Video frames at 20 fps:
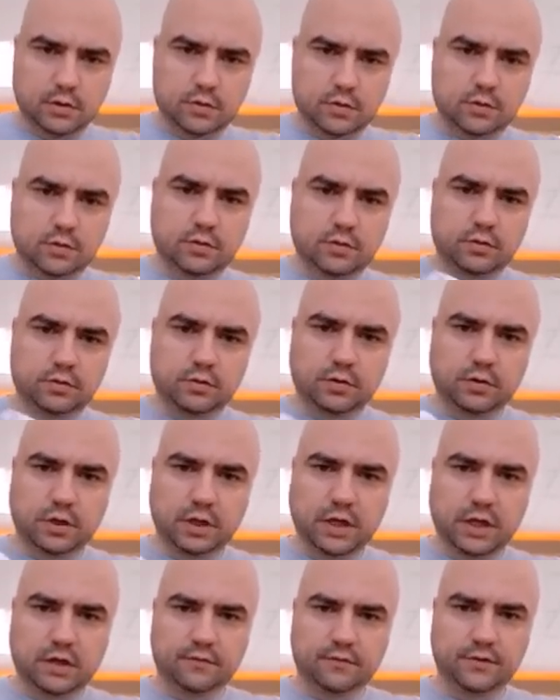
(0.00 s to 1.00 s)

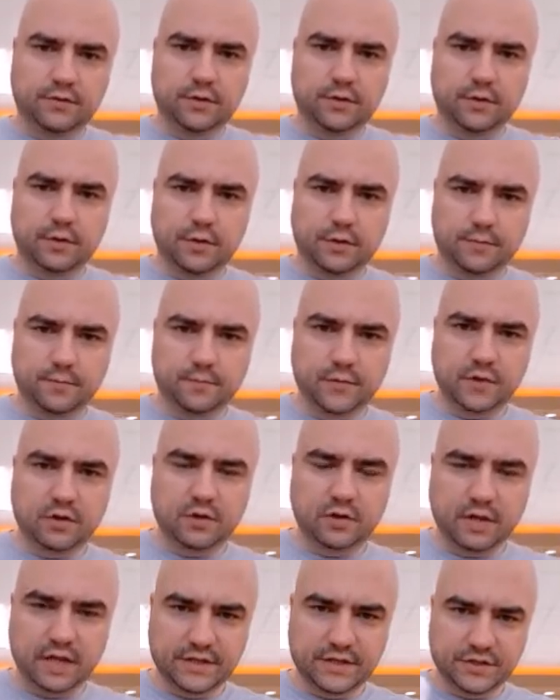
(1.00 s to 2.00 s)
Have the
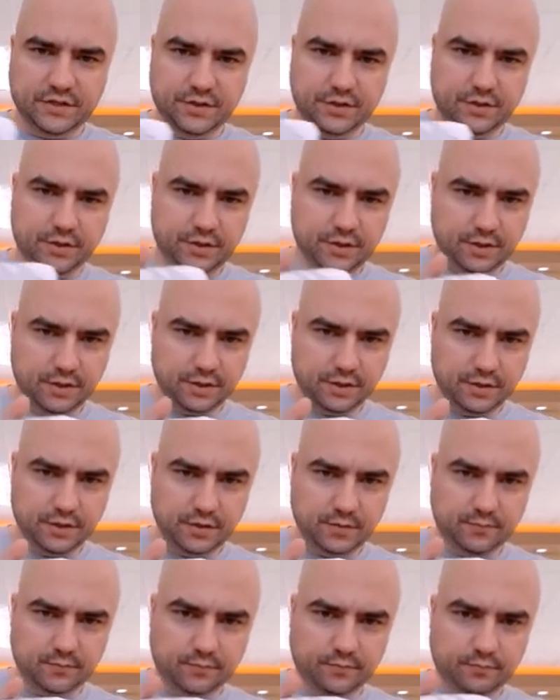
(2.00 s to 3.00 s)
classic
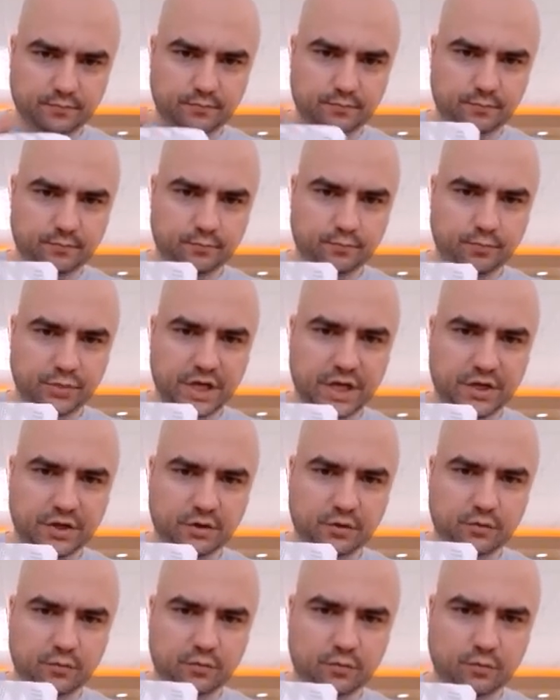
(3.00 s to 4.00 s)

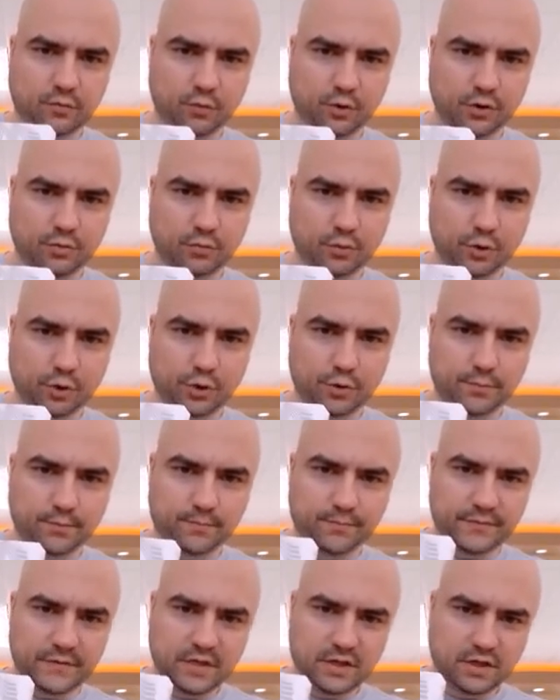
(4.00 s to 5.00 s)
bacon Whataburger,
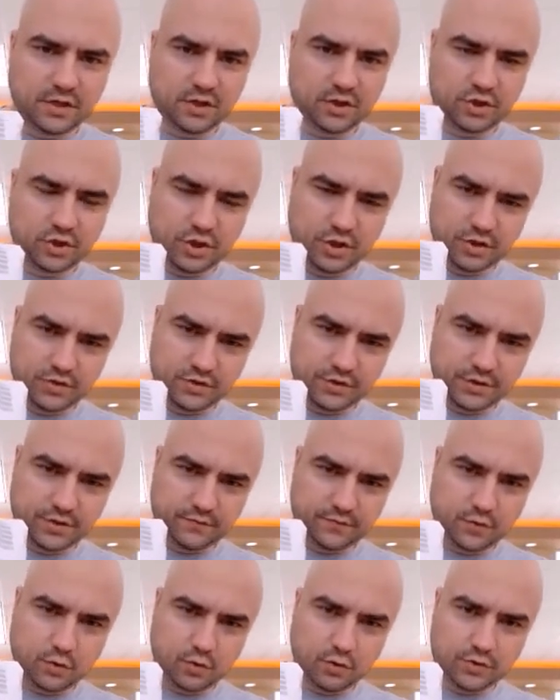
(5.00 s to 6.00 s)
cheeseless of
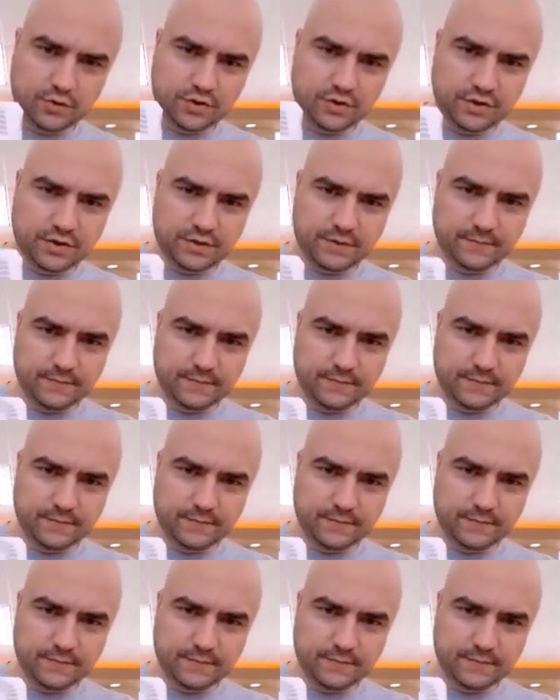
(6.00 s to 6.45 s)
course,